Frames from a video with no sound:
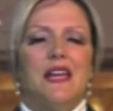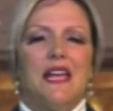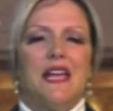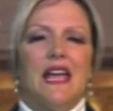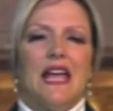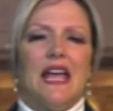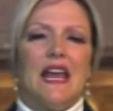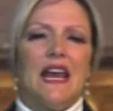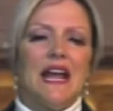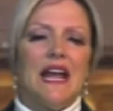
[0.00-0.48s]

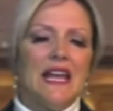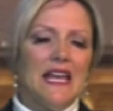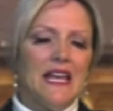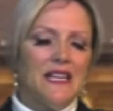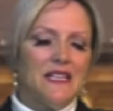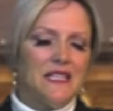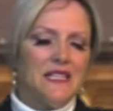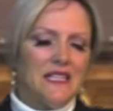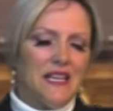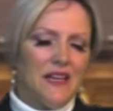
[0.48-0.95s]
And I
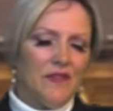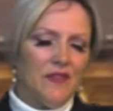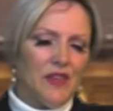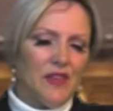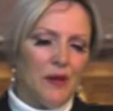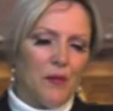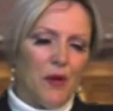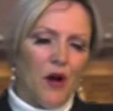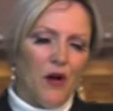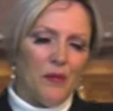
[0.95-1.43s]
had given
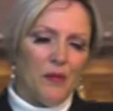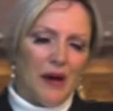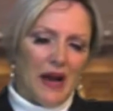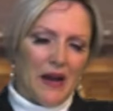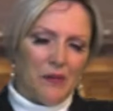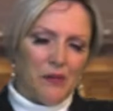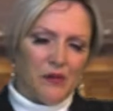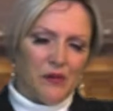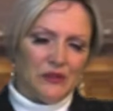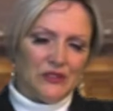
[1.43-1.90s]
them all
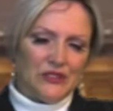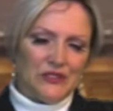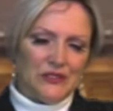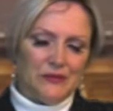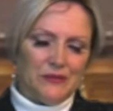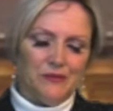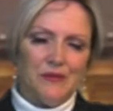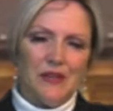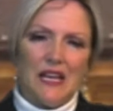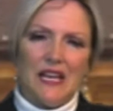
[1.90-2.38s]
Bibles,
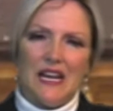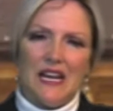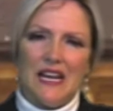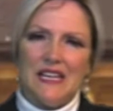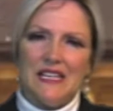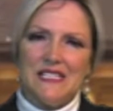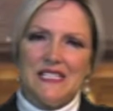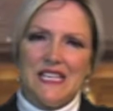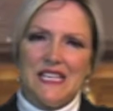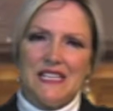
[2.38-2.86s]
and I
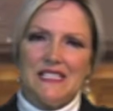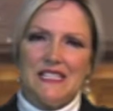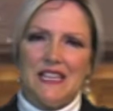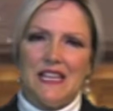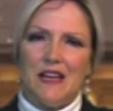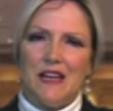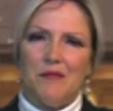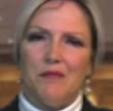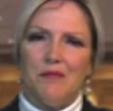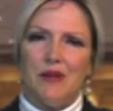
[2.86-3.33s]
had said to
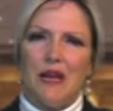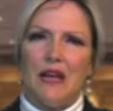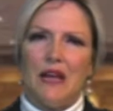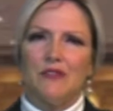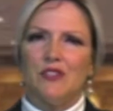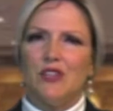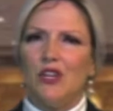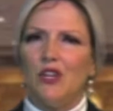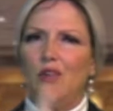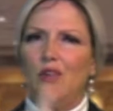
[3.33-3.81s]
them, now
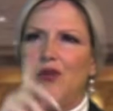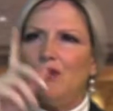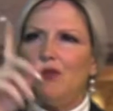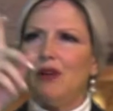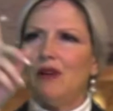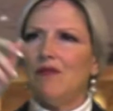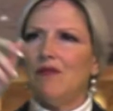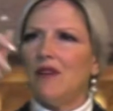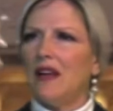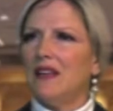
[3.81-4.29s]
do you
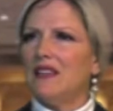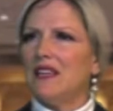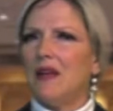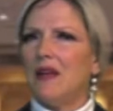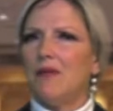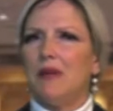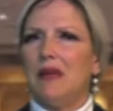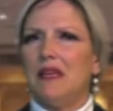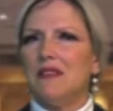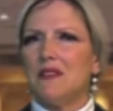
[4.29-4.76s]
invite
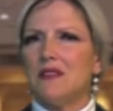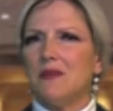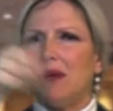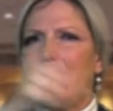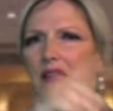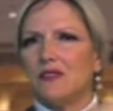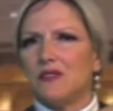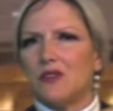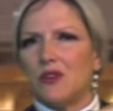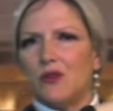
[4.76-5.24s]
that pizza
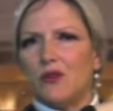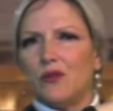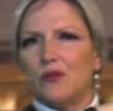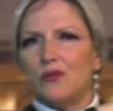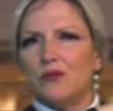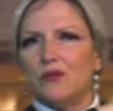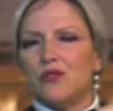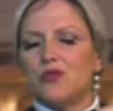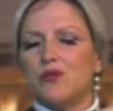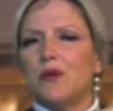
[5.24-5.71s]
man to go
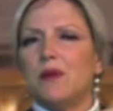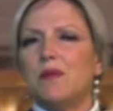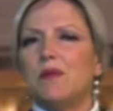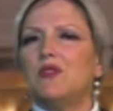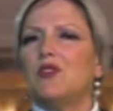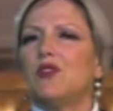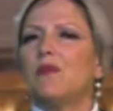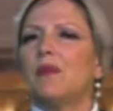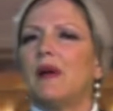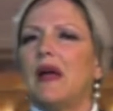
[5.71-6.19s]
swim in
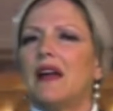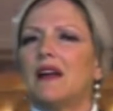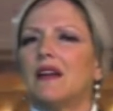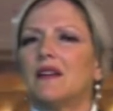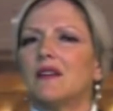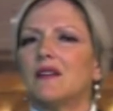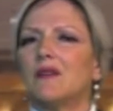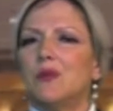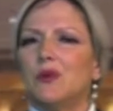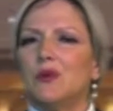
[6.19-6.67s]
your back
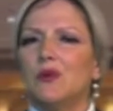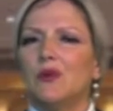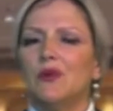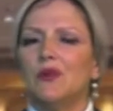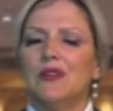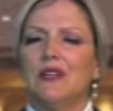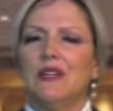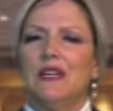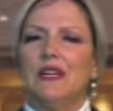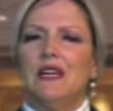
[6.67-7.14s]
pool?
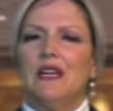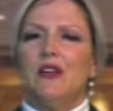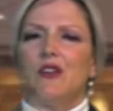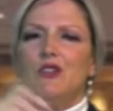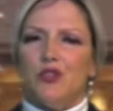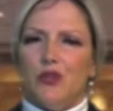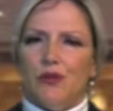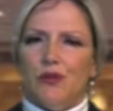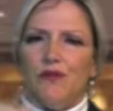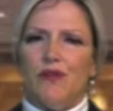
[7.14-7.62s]

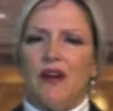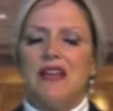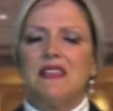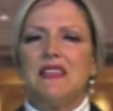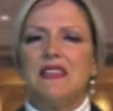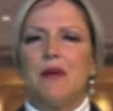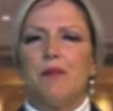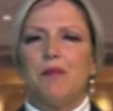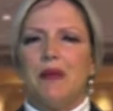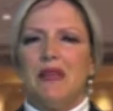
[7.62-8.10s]
Do you invite
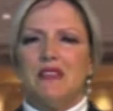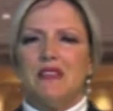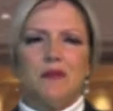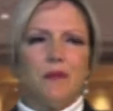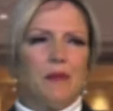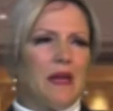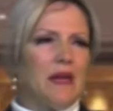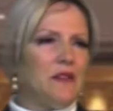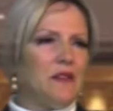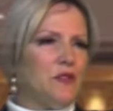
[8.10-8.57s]
that pizza
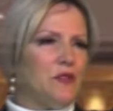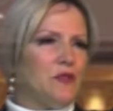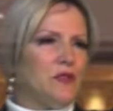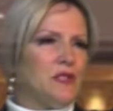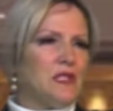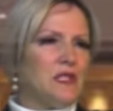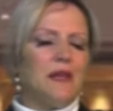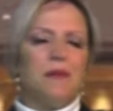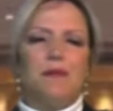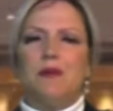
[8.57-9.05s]
man to
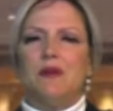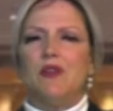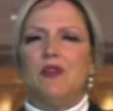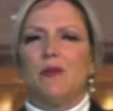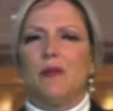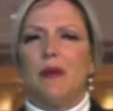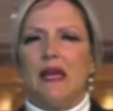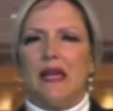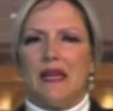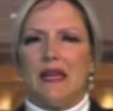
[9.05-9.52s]
sleep in your
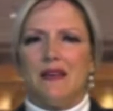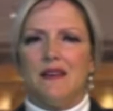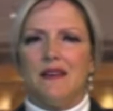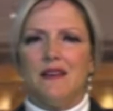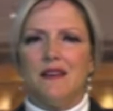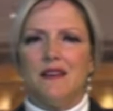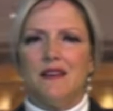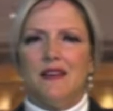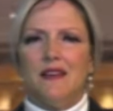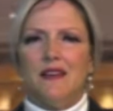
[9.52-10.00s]
bed,
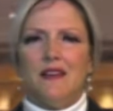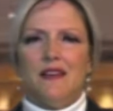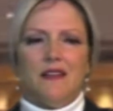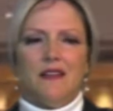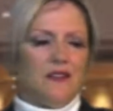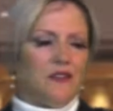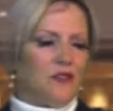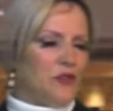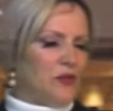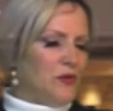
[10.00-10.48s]

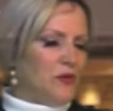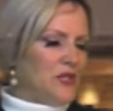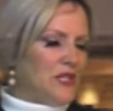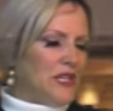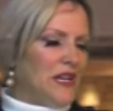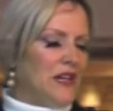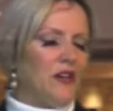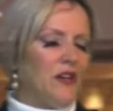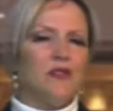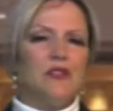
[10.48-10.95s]
to
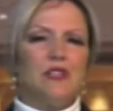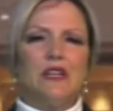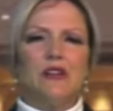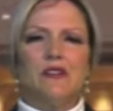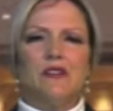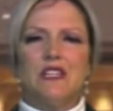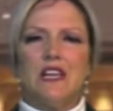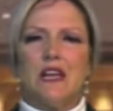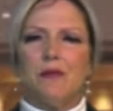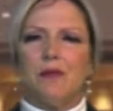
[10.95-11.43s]
sit at your
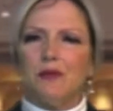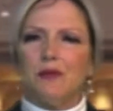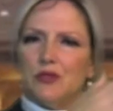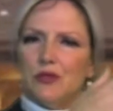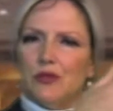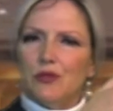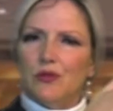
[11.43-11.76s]
dinner table, to